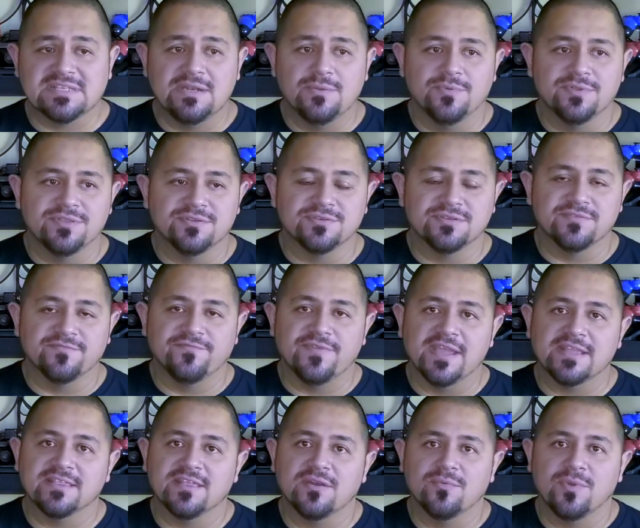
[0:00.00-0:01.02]
when there's
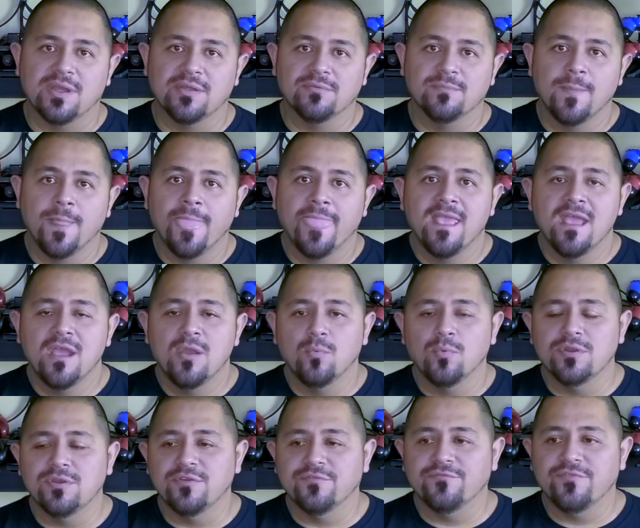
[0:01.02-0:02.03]
infected around.
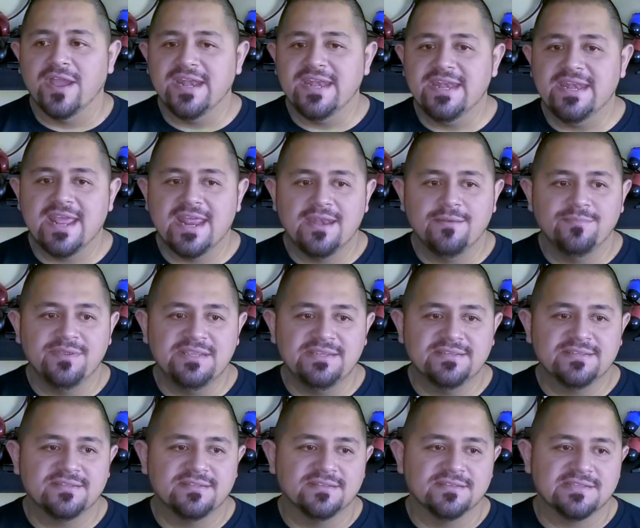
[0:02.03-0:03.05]
When you're fighting
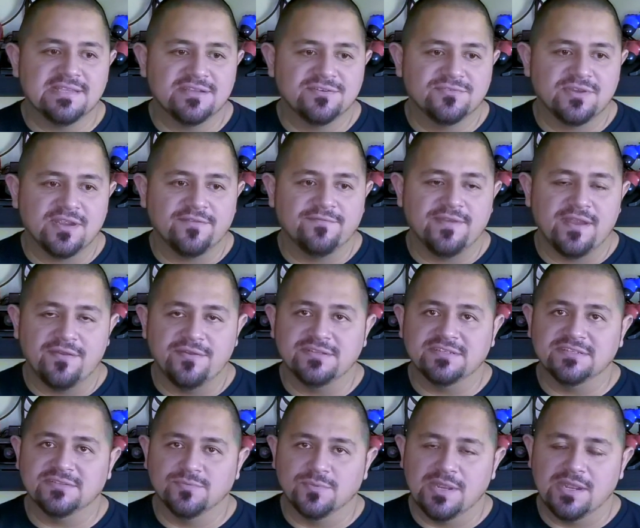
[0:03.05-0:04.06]
enemies, the soundtrack
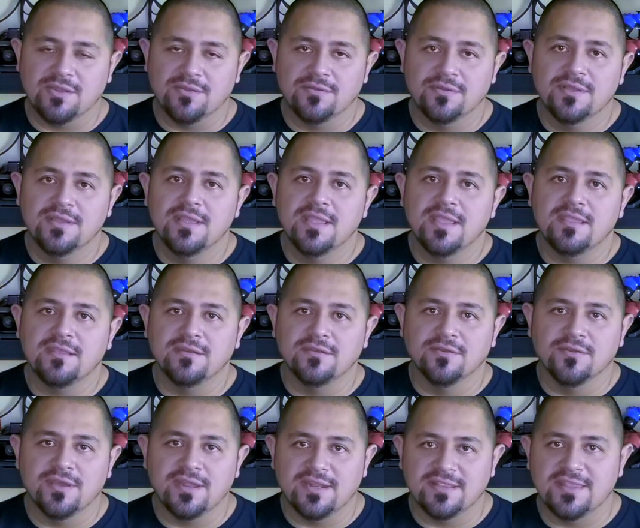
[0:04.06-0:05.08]
varies as well. You
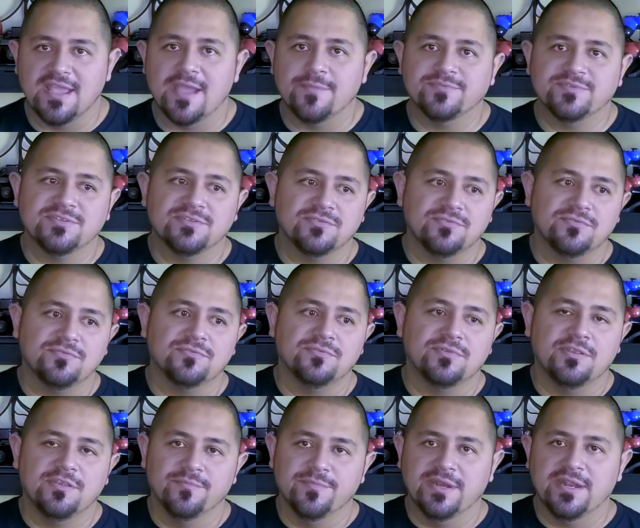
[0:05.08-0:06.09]
know, it adapts to
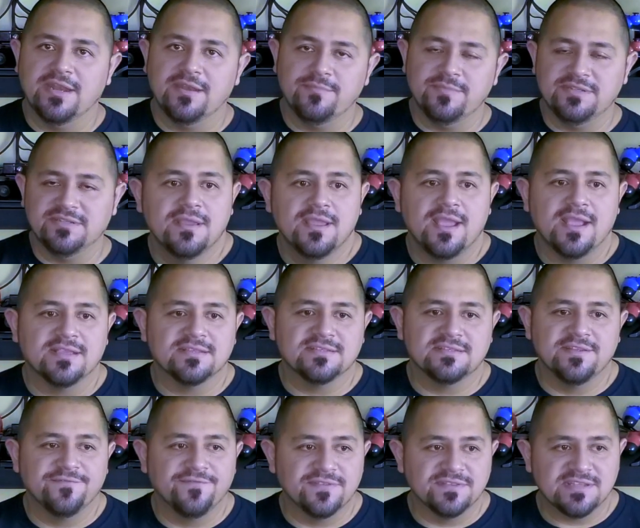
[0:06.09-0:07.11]
human enemies, has
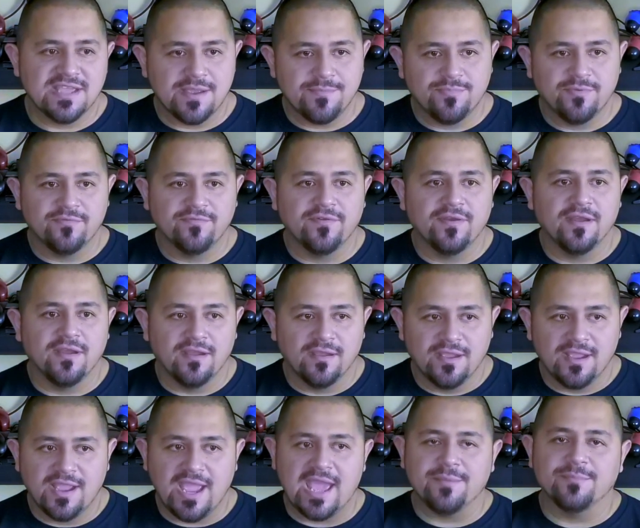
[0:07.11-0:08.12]
different type of
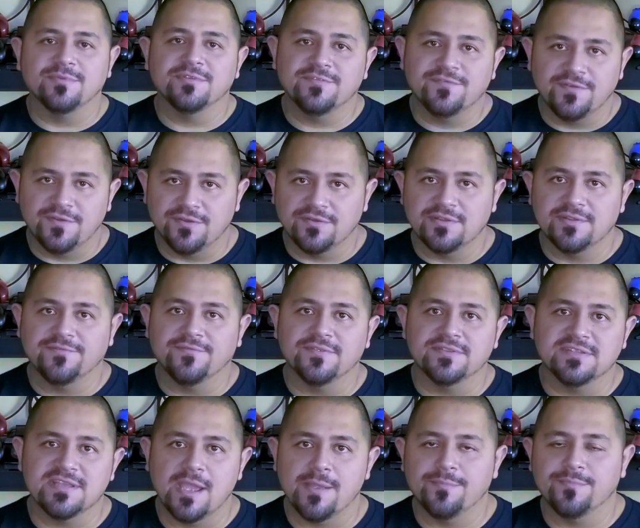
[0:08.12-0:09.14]
atmosphere,
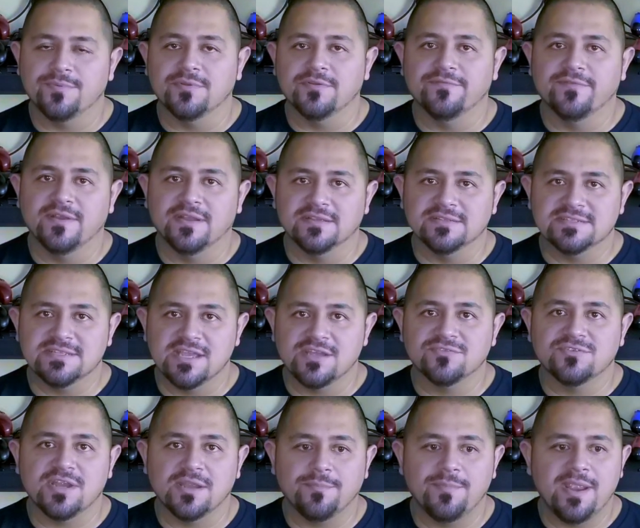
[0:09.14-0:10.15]
different type of
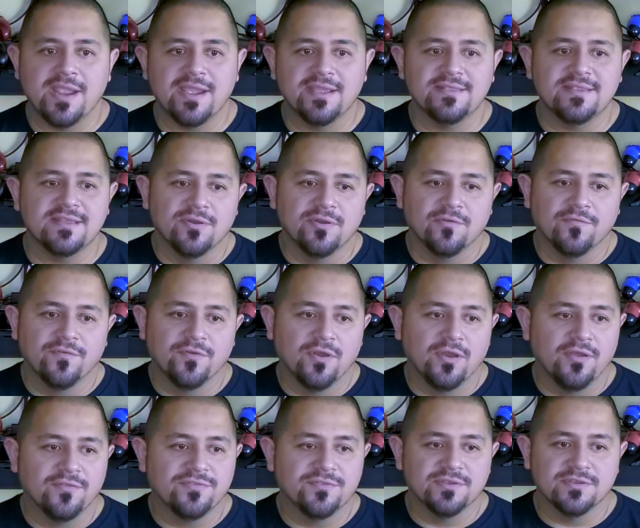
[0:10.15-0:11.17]
soundtrack behind it.
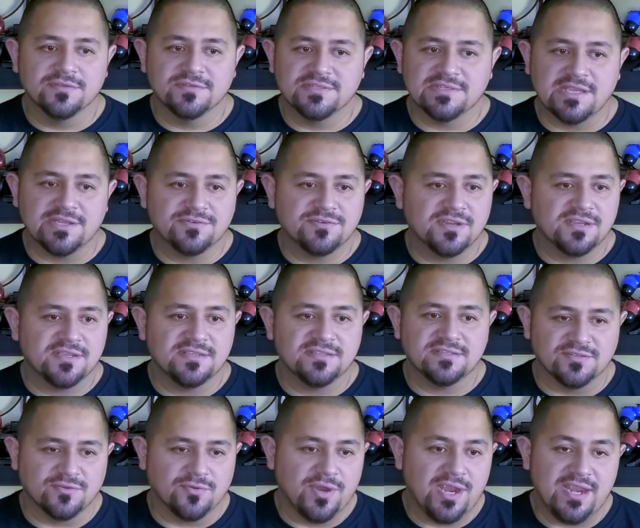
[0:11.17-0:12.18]
Overall, the soundtrack
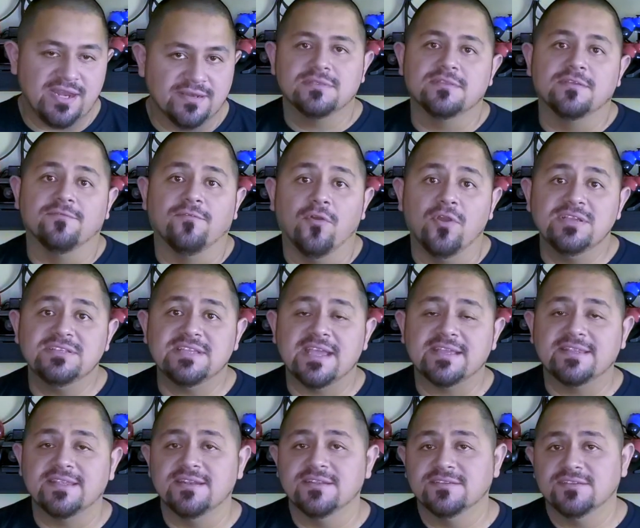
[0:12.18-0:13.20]
is great. The voice
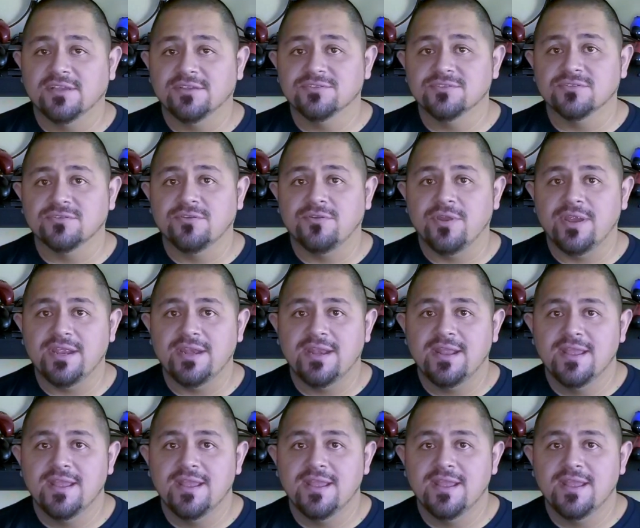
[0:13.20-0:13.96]
acting is also great.